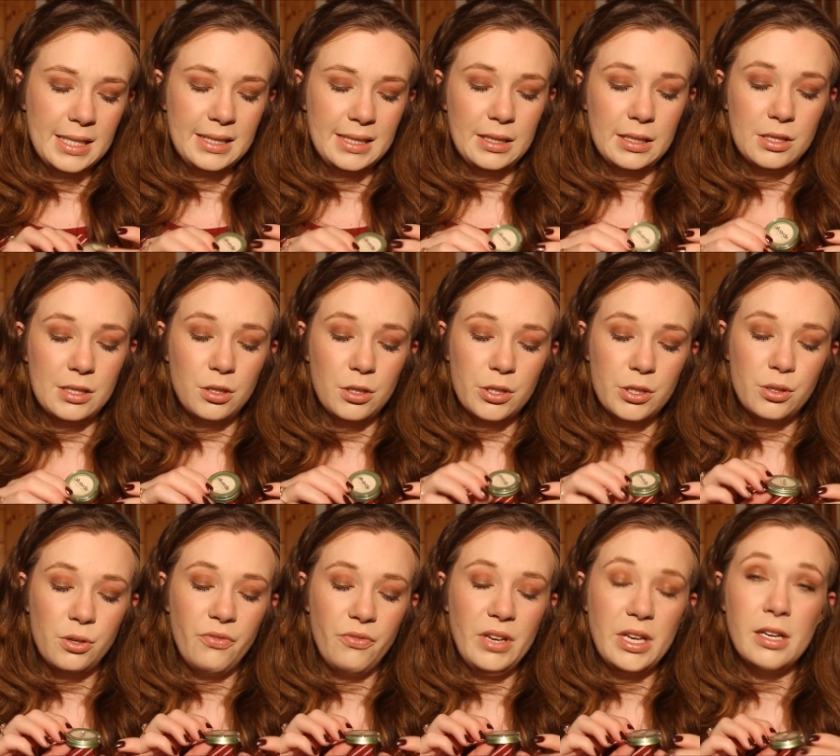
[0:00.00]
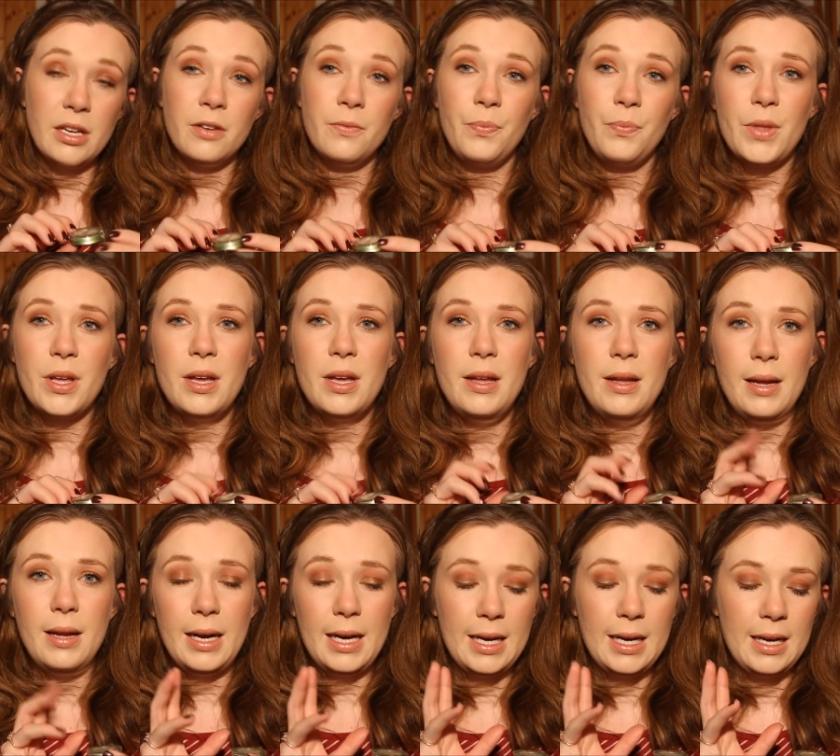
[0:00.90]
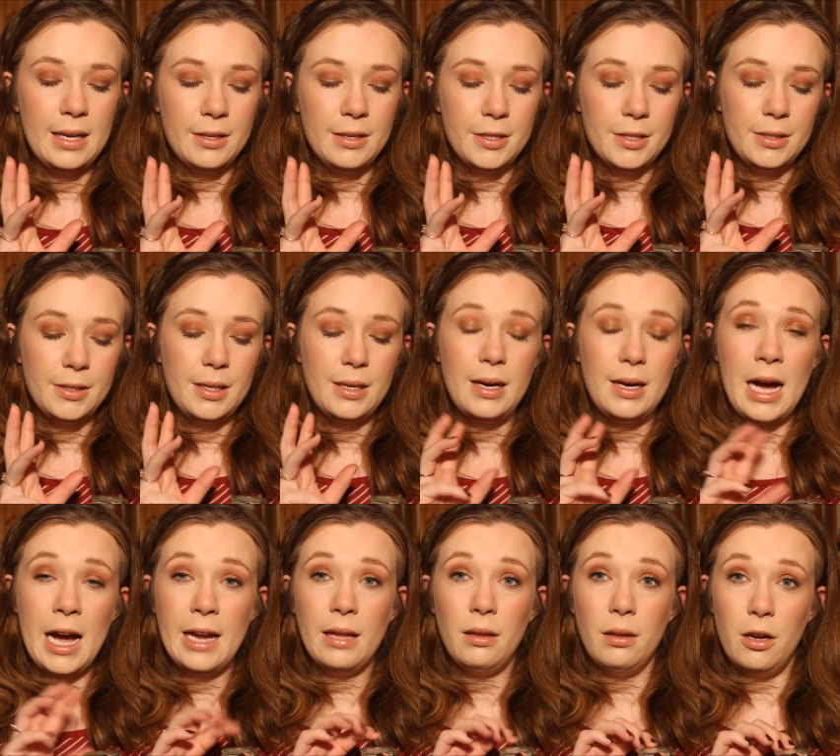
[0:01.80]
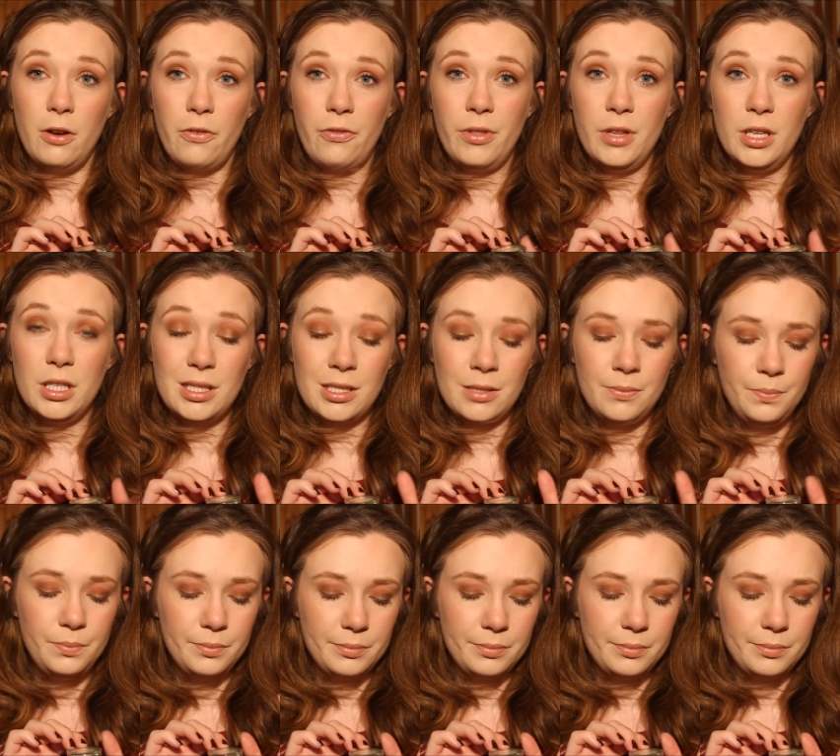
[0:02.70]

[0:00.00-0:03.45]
It is also vegan, and I love this.